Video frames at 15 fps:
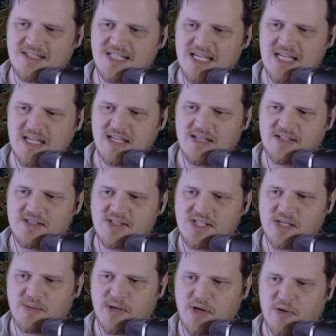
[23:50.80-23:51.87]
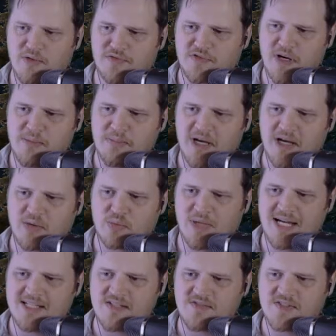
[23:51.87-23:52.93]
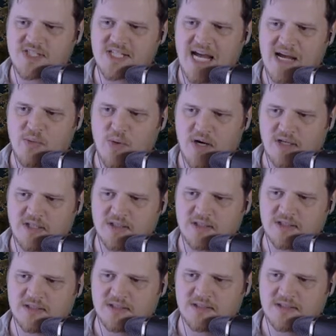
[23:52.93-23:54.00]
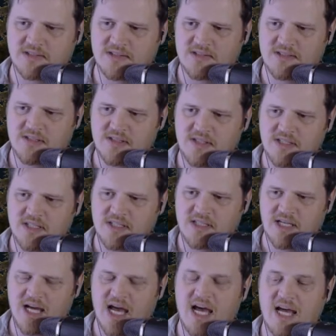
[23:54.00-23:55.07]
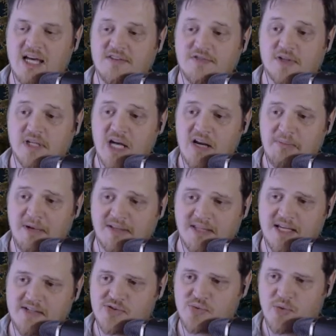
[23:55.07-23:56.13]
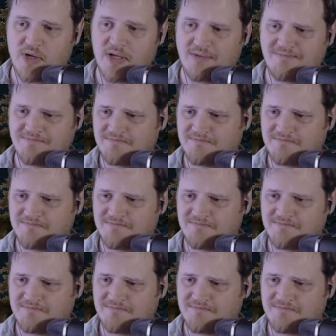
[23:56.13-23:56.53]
D-Zero from Rise of Skywalker. I forgot about that droid.